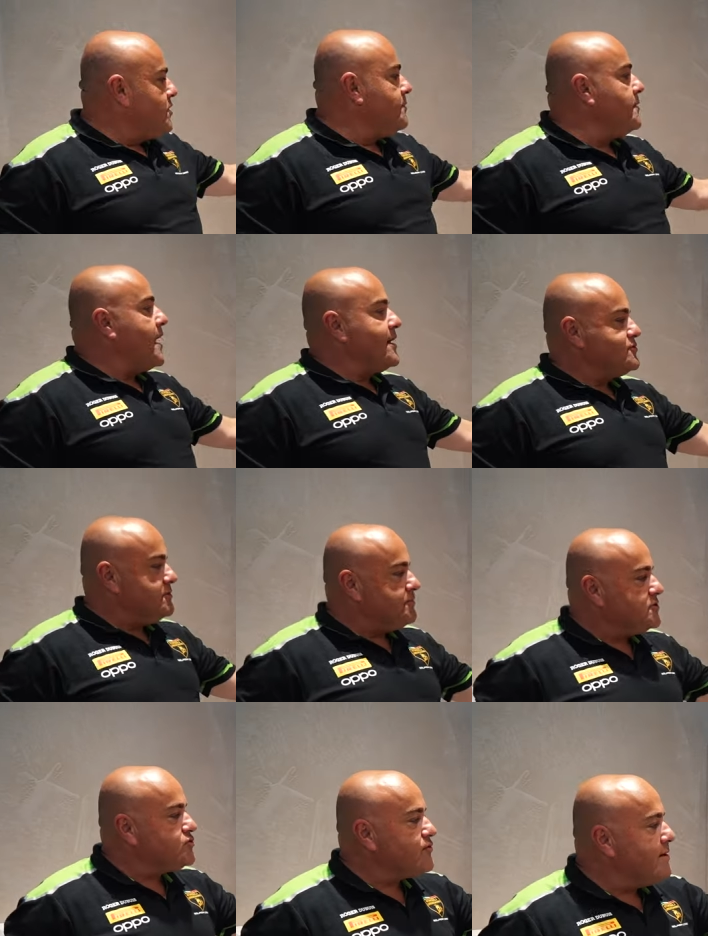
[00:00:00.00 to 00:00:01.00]
You could actually
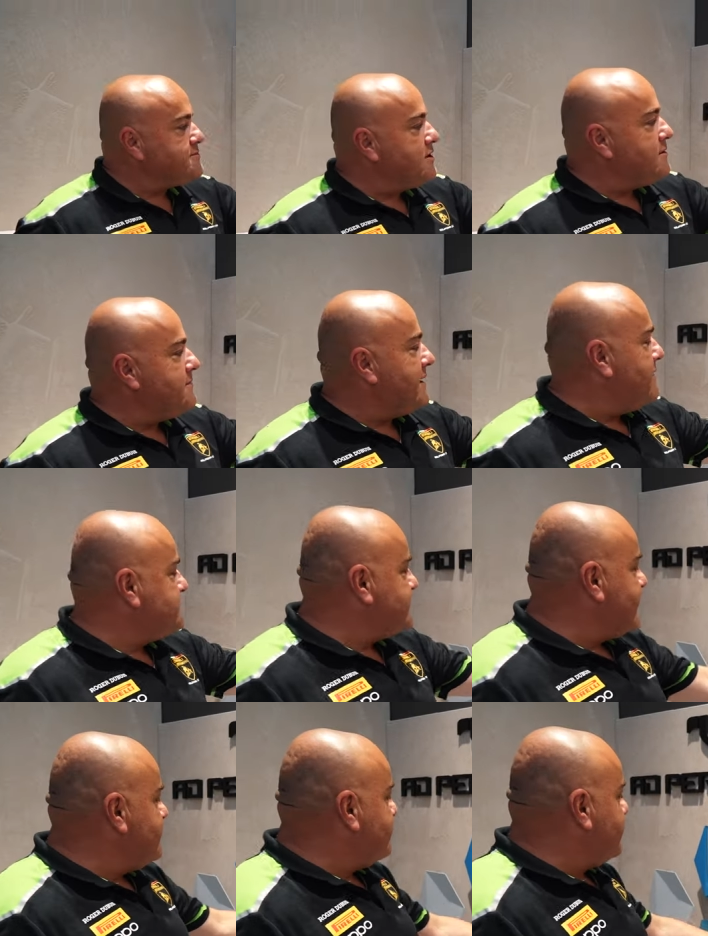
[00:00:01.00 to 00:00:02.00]
put stripes on them now, Italian